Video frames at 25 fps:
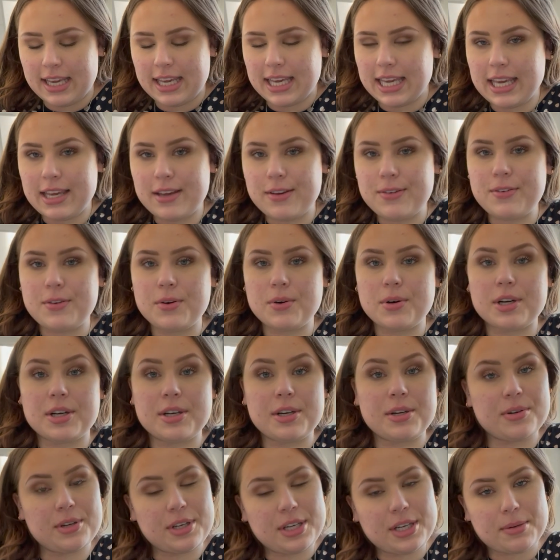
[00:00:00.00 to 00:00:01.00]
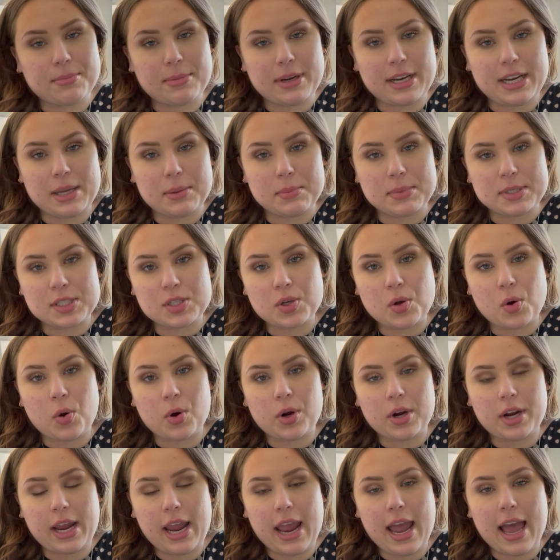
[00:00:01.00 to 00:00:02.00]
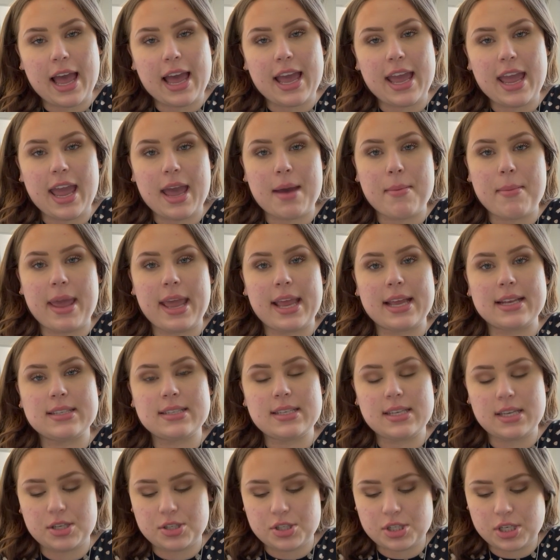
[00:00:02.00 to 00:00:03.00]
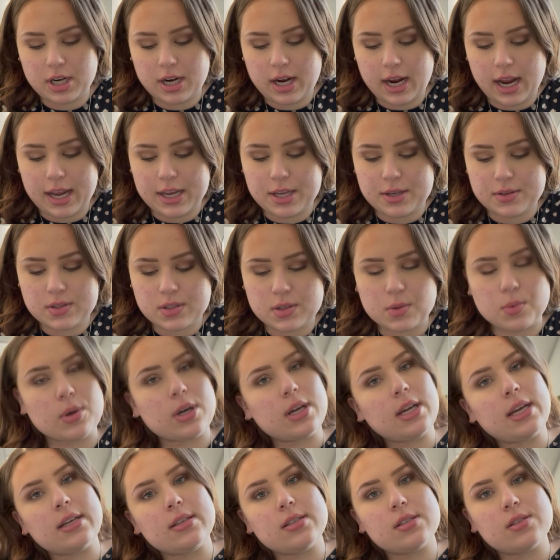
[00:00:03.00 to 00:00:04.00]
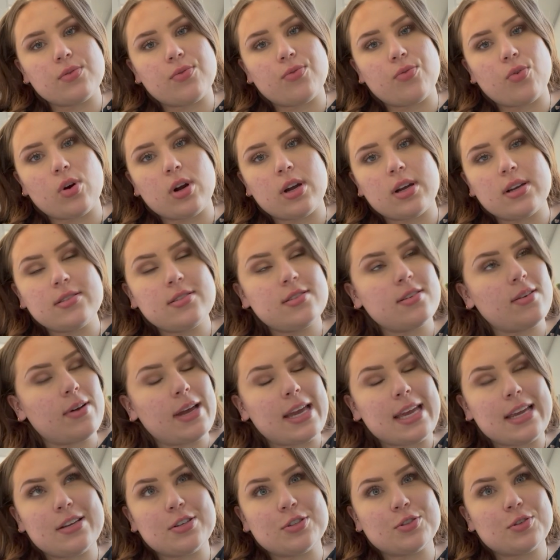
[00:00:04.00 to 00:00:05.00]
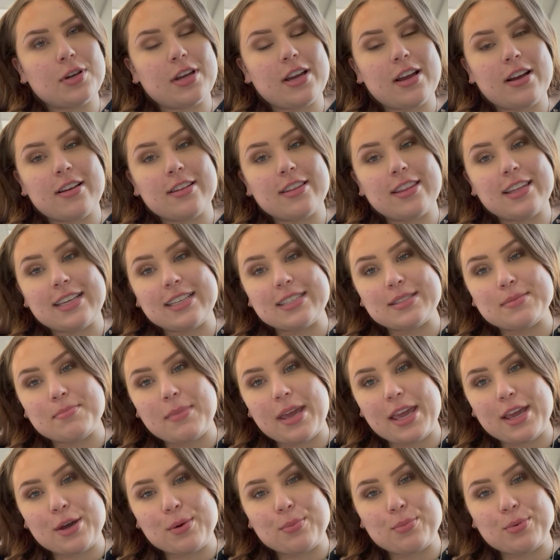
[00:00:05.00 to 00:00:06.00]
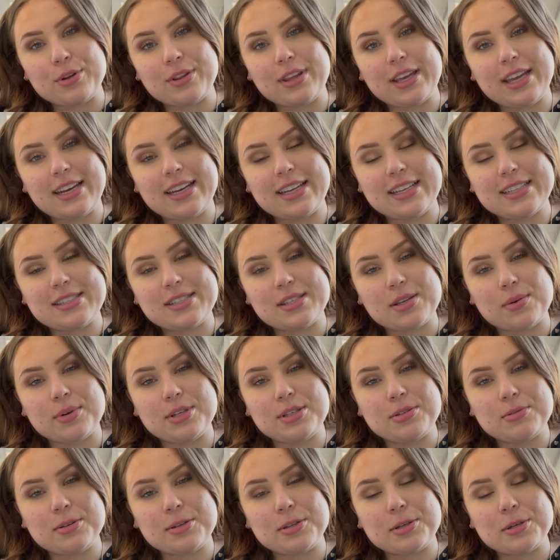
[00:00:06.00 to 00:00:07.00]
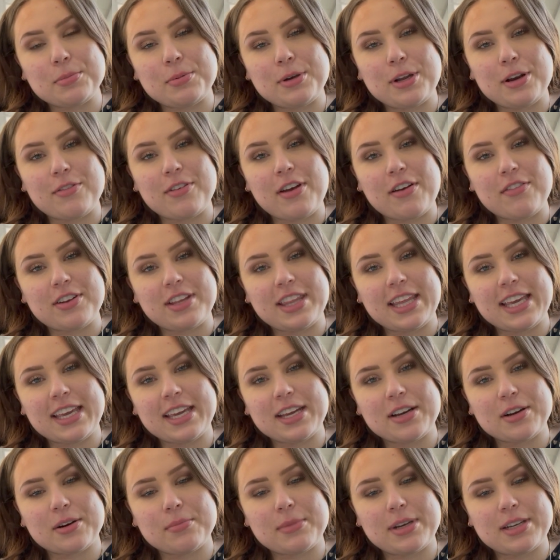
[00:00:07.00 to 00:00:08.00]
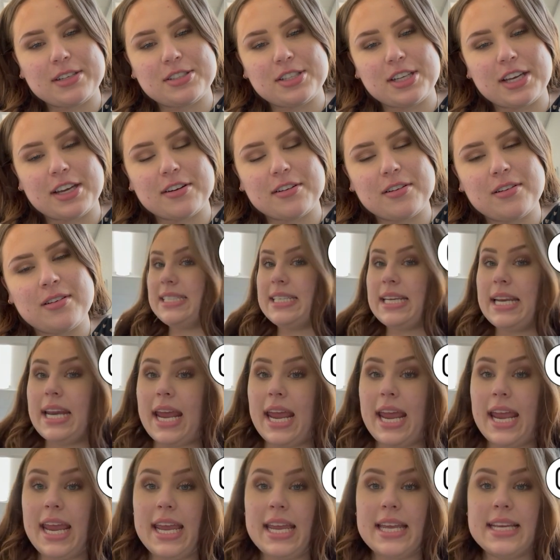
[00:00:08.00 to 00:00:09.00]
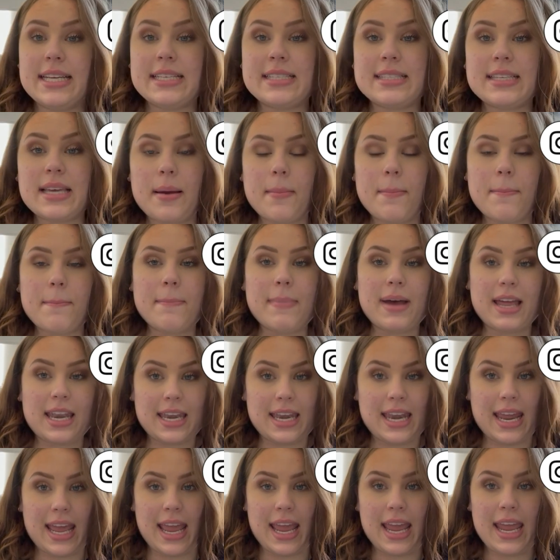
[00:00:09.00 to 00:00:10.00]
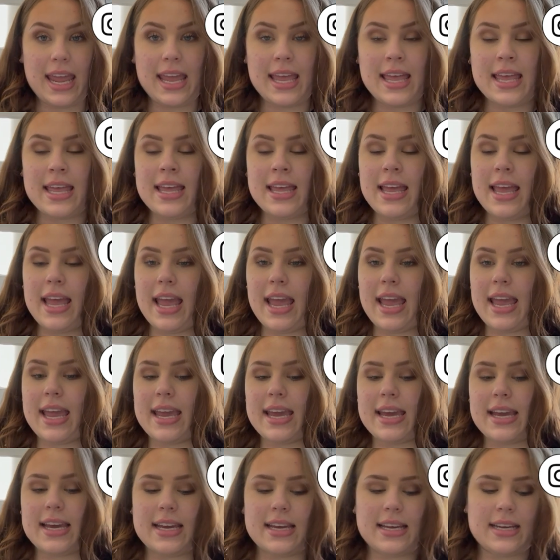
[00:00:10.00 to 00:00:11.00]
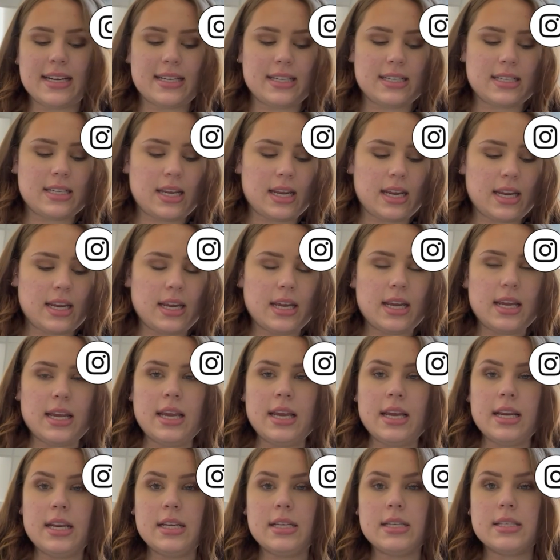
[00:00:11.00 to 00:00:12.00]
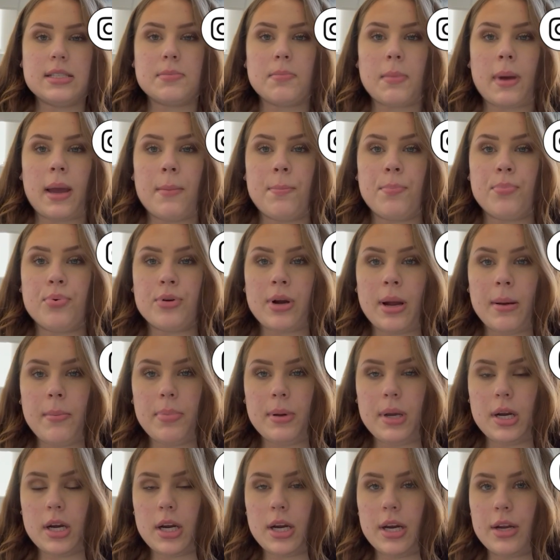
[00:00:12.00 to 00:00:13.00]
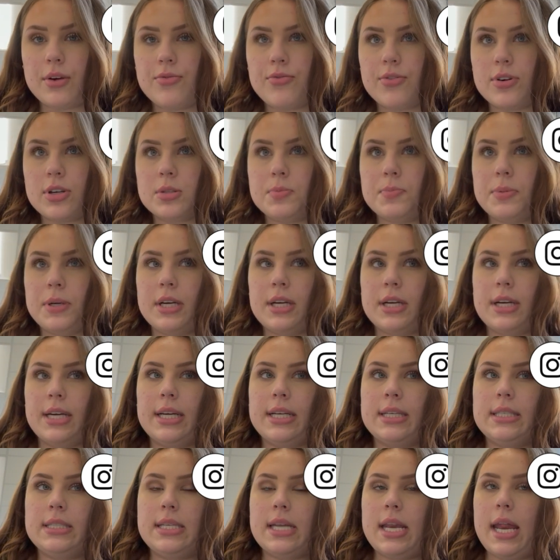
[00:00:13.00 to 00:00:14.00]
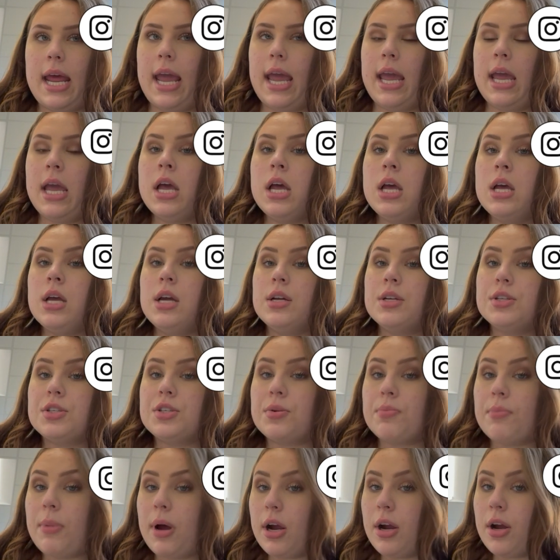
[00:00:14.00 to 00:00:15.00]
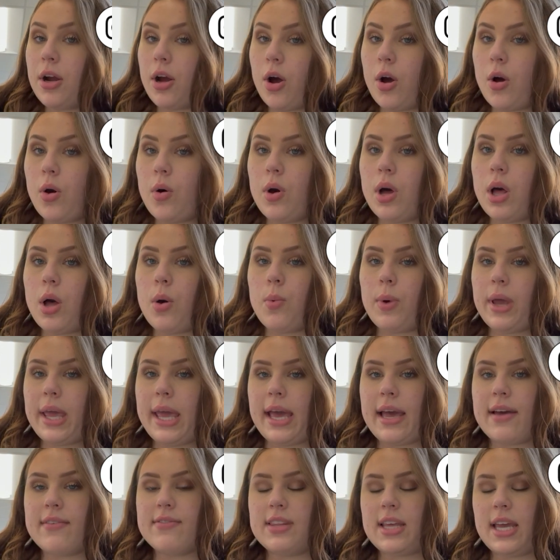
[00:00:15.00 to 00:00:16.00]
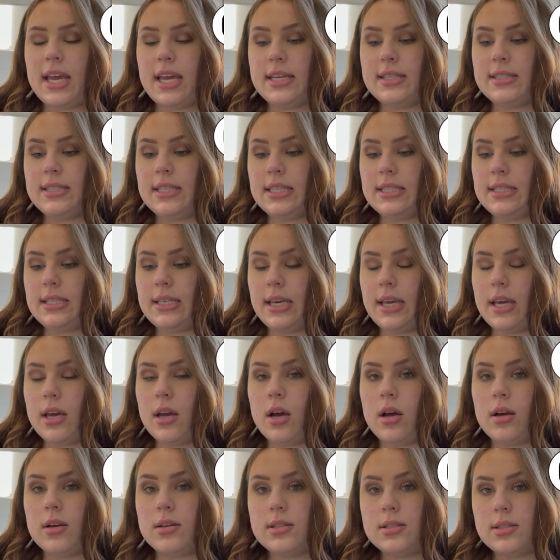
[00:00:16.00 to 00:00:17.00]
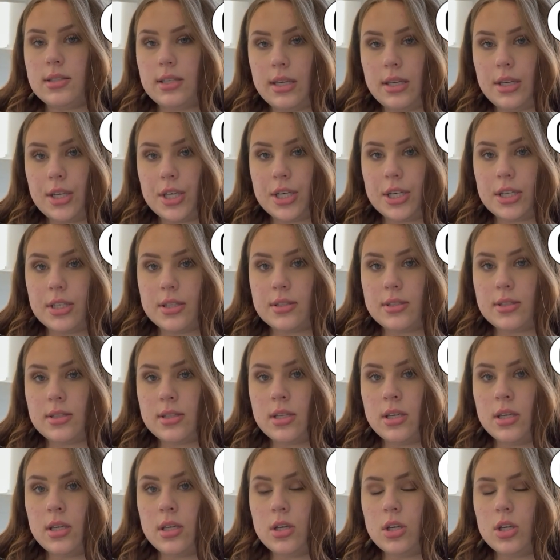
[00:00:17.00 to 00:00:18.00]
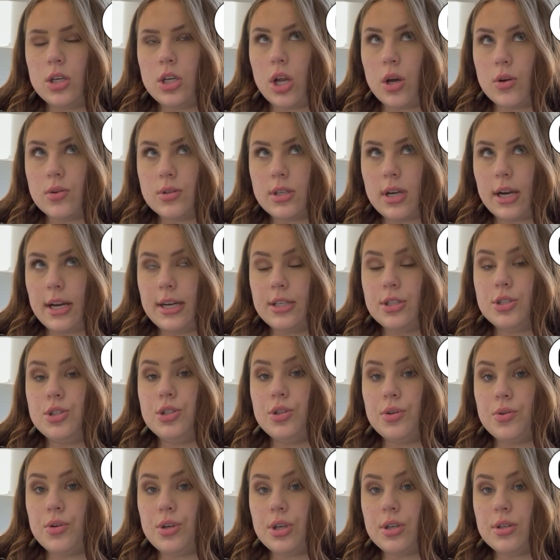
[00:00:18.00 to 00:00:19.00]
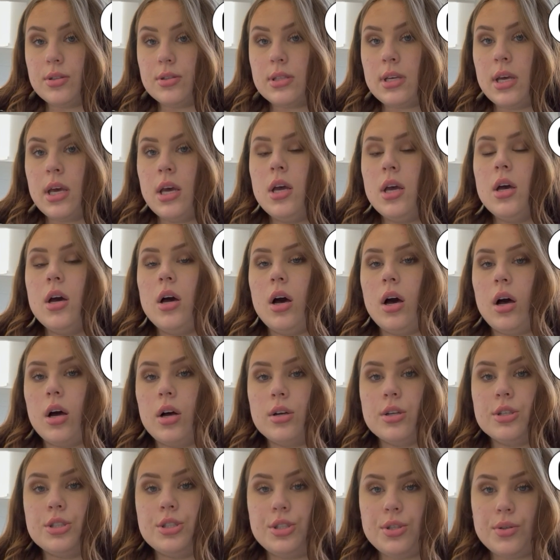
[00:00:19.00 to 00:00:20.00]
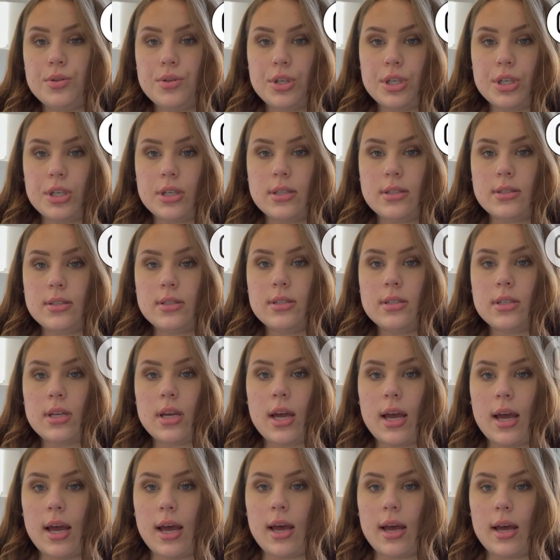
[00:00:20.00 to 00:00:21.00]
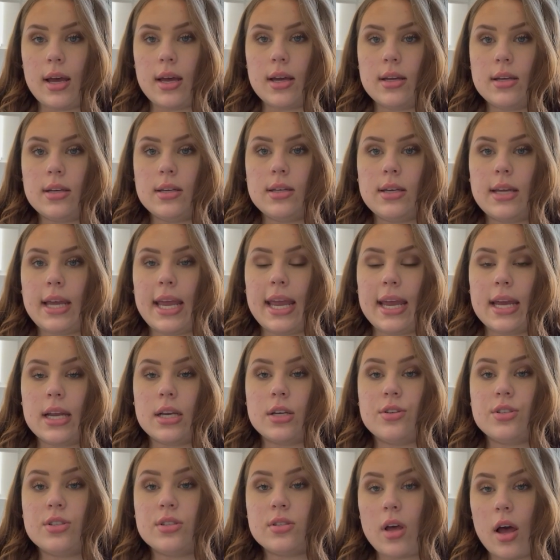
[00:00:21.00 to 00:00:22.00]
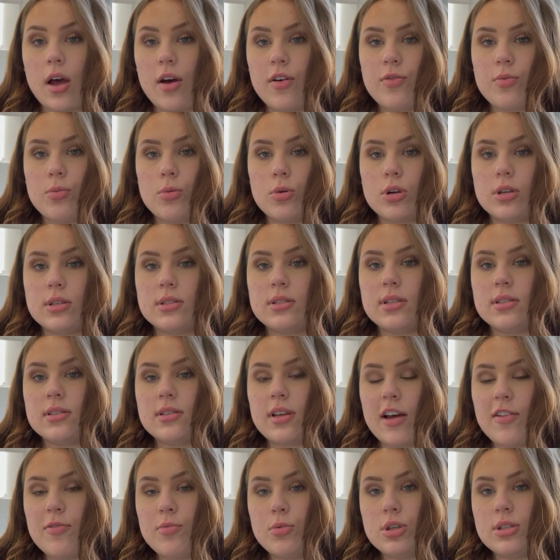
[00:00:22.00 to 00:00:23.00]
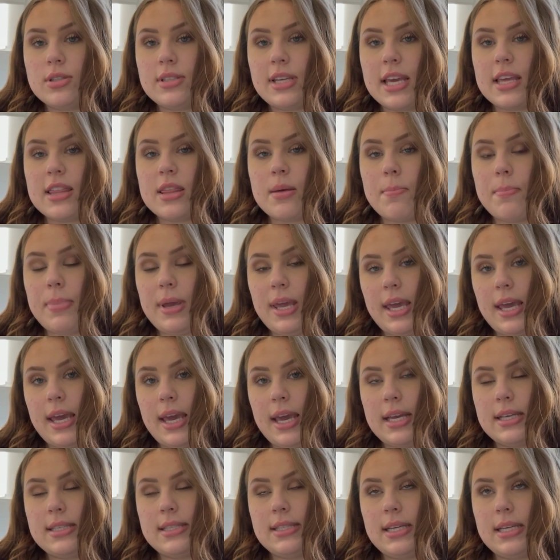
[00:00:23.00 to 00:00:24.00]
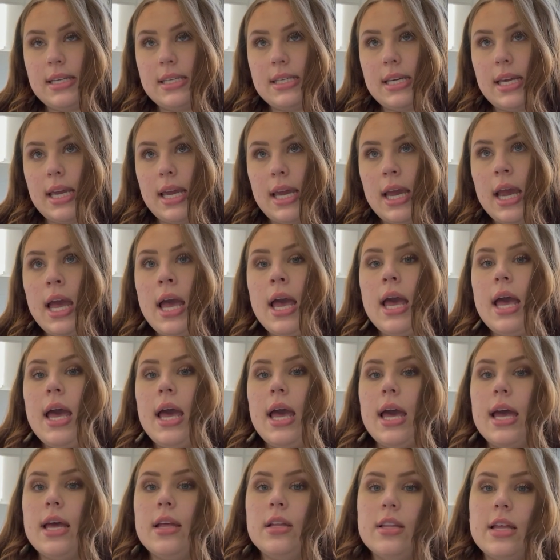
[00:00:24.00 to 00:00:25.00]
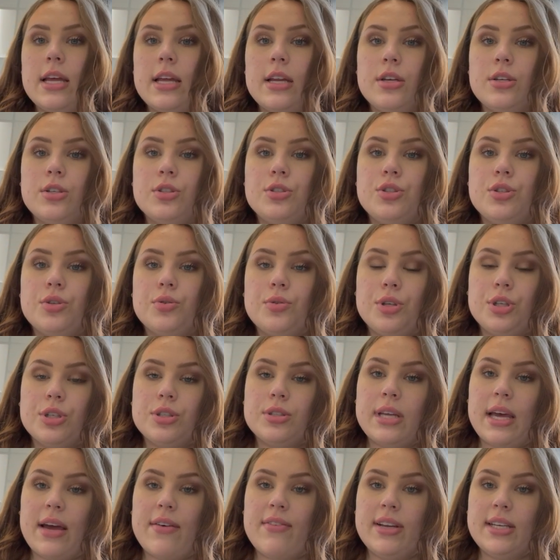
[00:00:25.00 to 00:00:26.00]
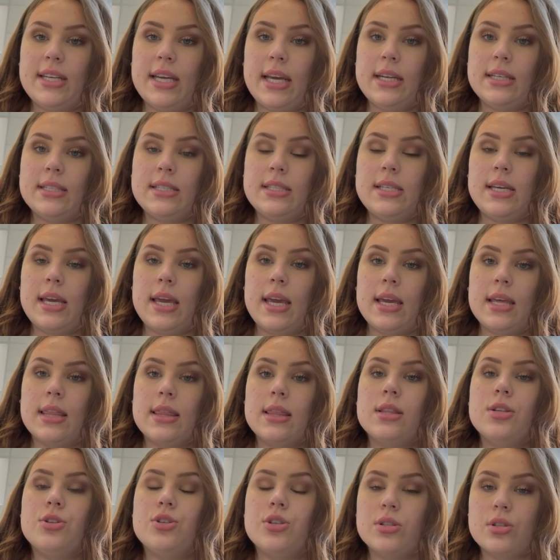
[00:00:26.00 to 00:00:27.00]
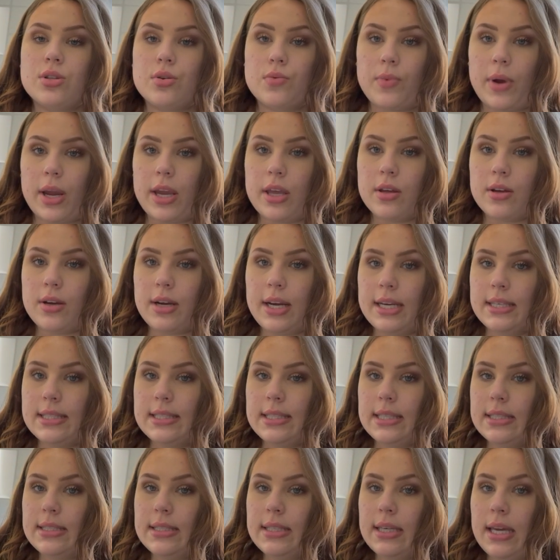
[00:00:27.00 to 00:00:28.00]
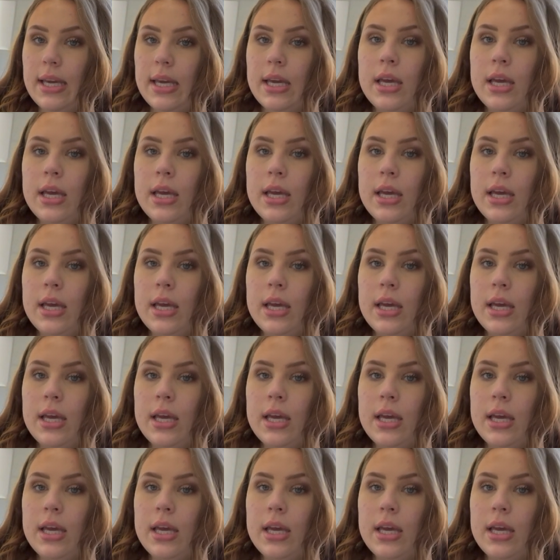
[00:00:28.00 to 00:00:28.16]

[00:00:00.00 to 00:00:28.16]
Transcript: If you are new here, my name is Corey. I am a teacher. I used to work at Sephora, so I enjoy all things makeup related. So we do a little bit of everything here on my channel. Today is Monday, and it is my prep period, first period today. Tomorrow we have the ACT, all seniors, no, sorry, juniors. All juniors and sophomores. The sophomores take the PACT, and then juniors have a day to take just the regular ACT.